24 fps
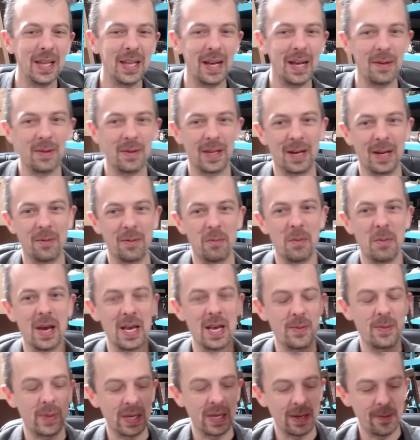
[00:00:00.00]
That that
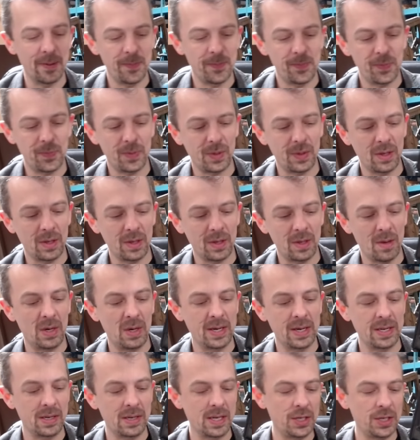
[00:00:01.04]
may be a, a
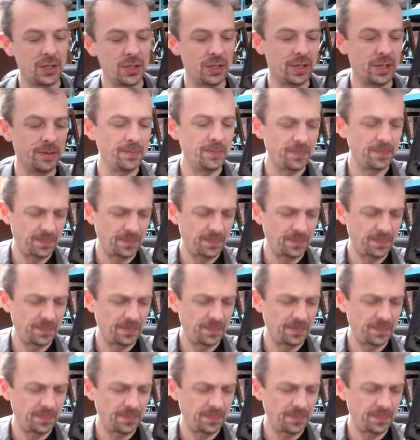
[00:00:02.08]
minor issue.